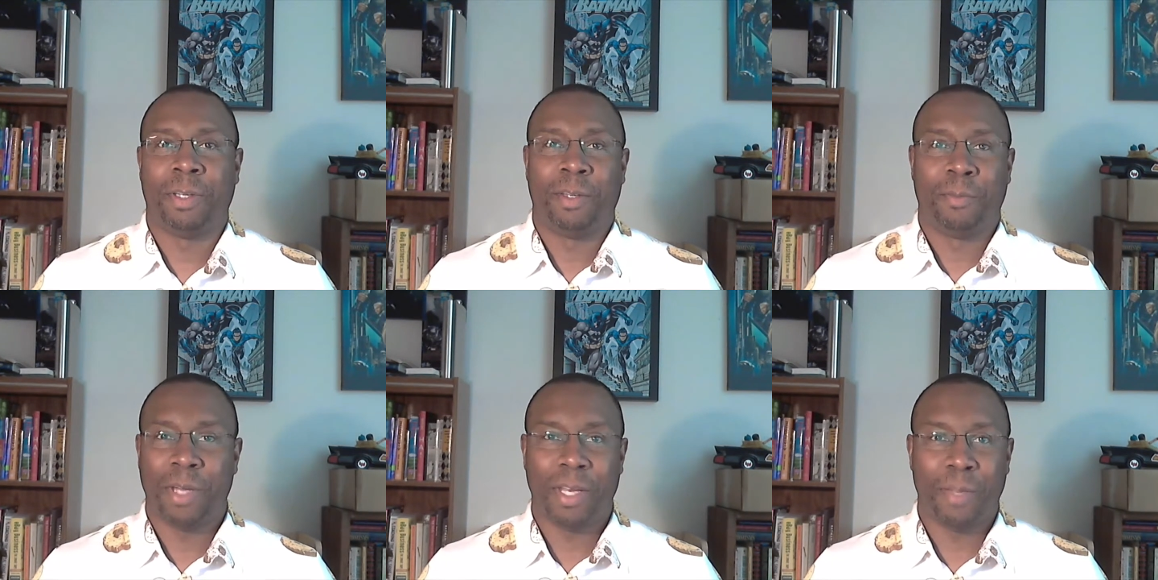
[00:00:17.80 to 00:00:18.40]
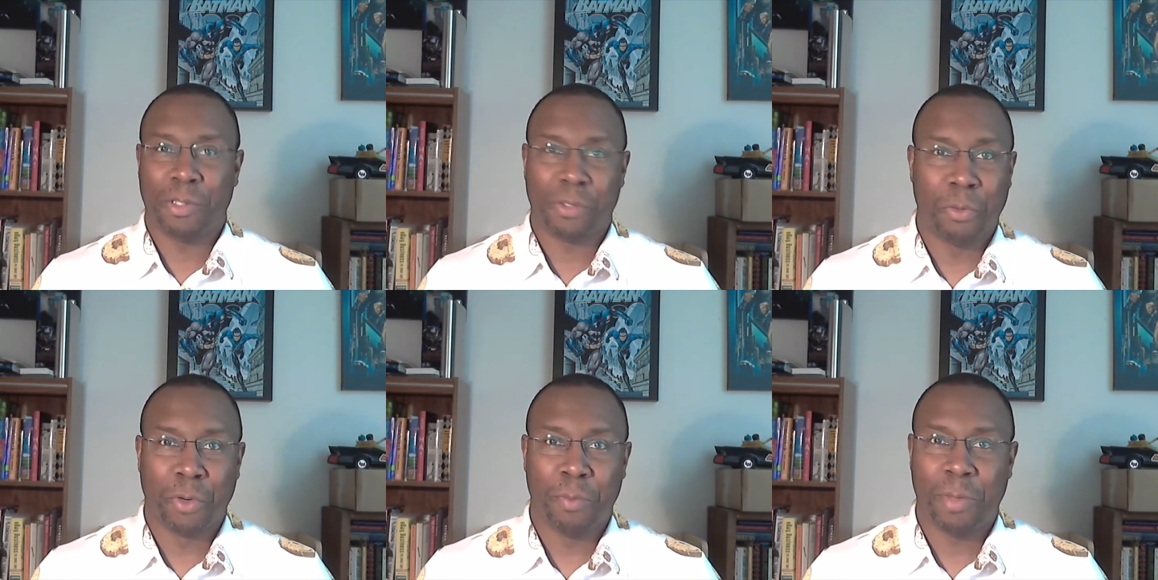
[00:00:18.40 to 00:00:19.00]
My name is
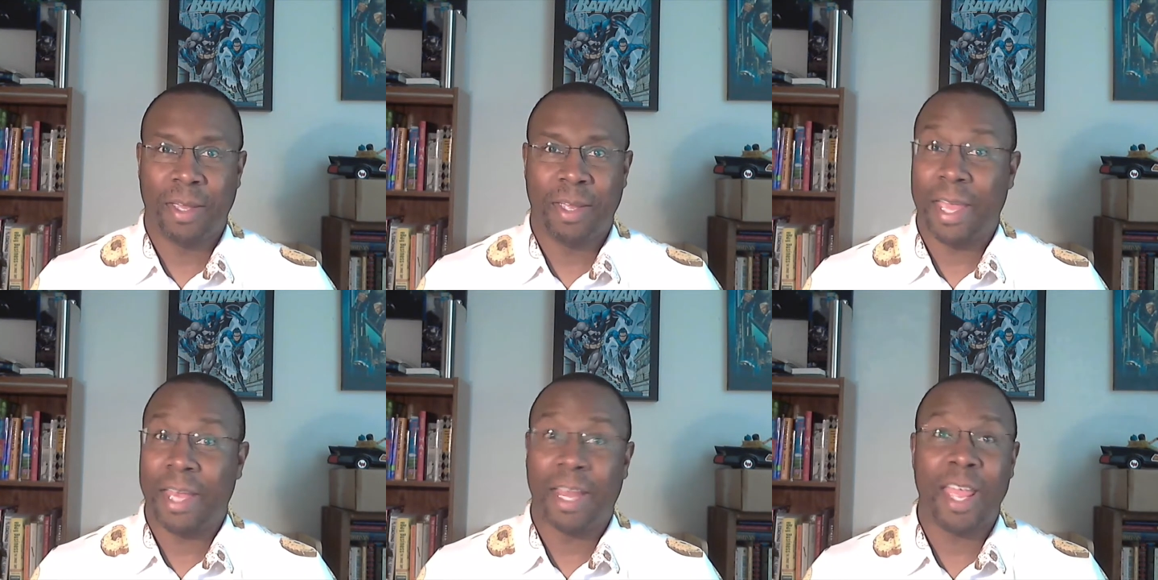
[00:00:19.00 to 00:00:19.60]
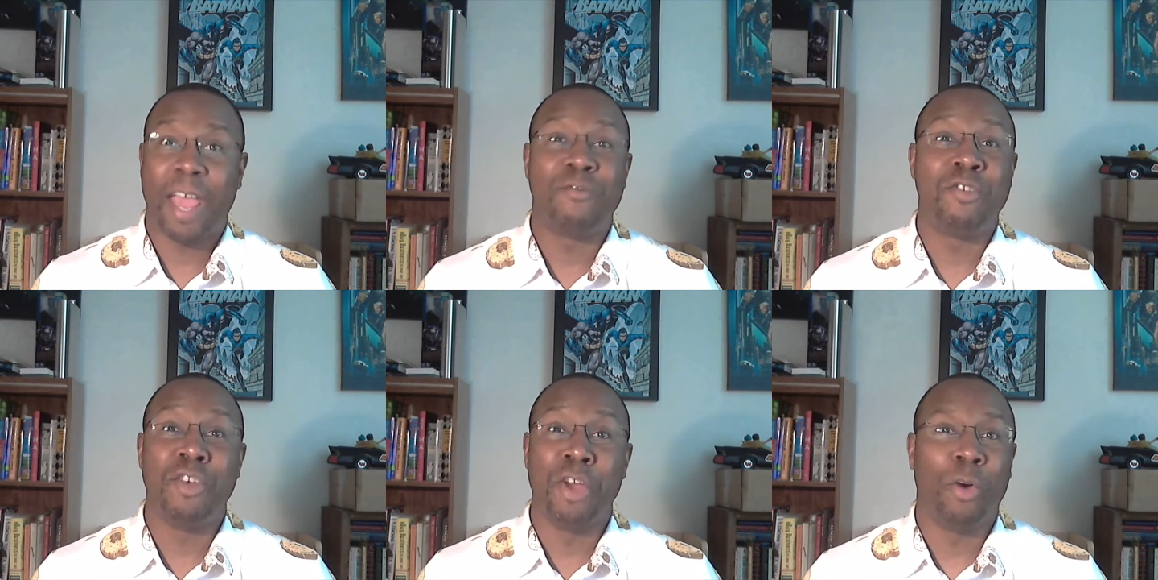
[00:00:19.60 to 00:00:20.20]
Corey May, and I have
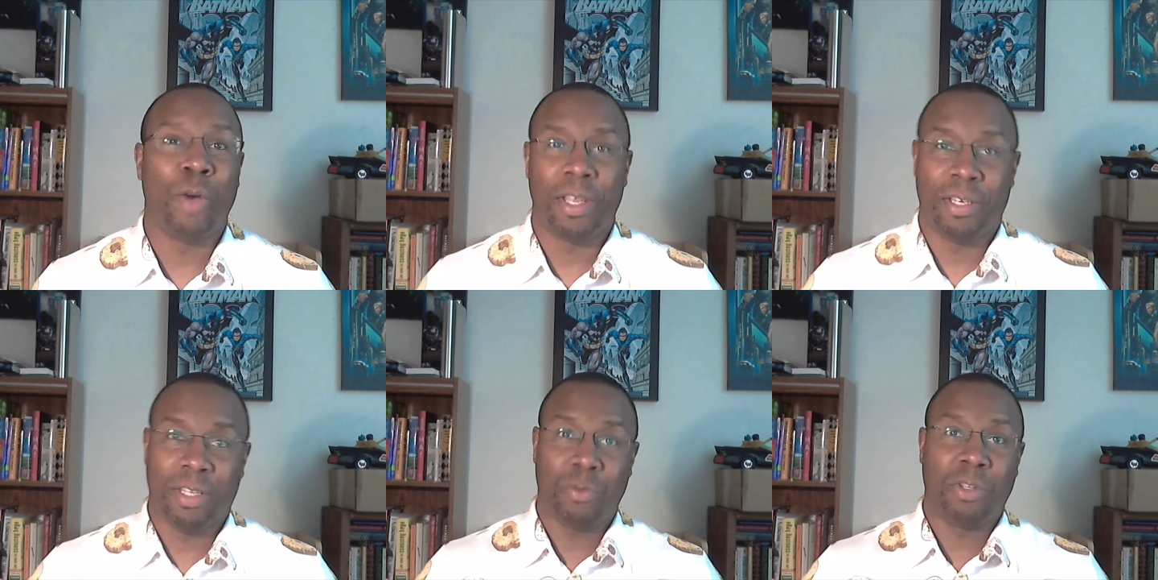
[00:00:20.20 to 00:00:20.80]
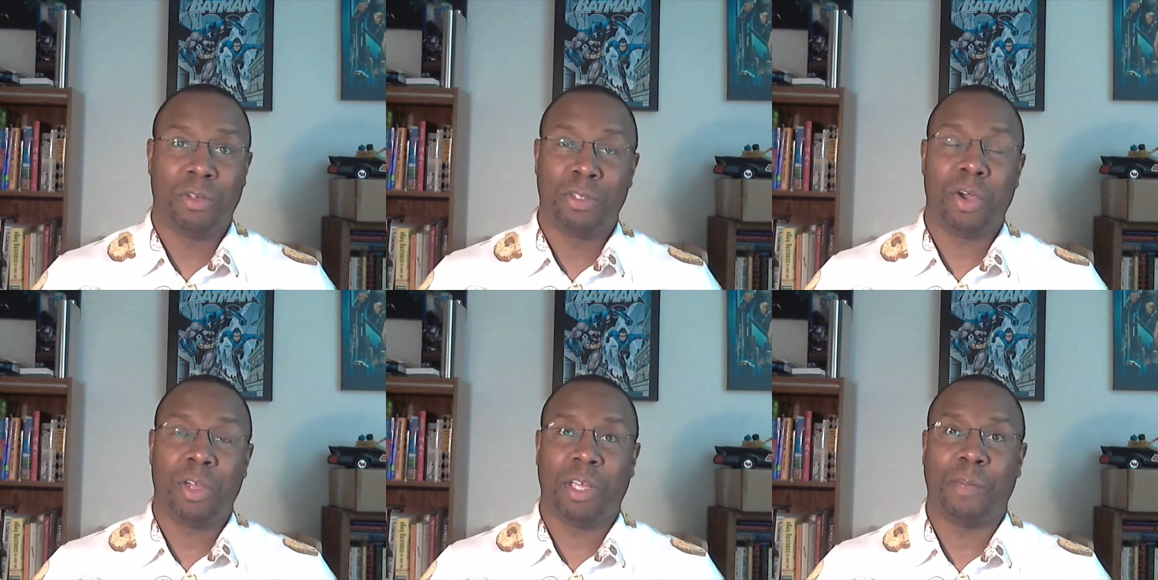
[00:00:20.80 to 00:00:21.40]
no idea what they're
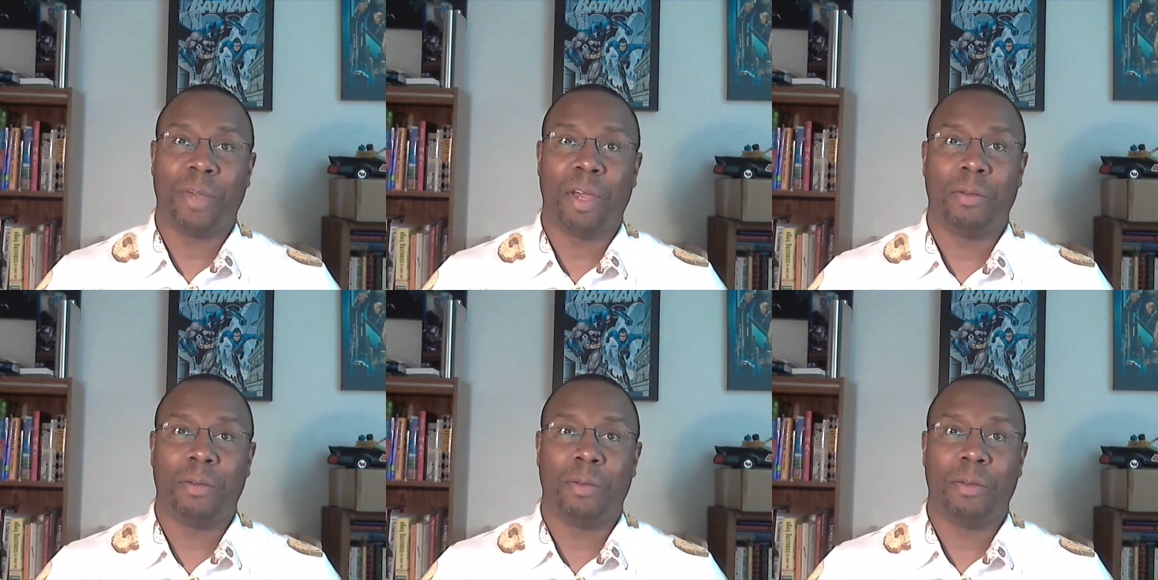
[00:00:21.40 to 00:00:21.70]
talking about.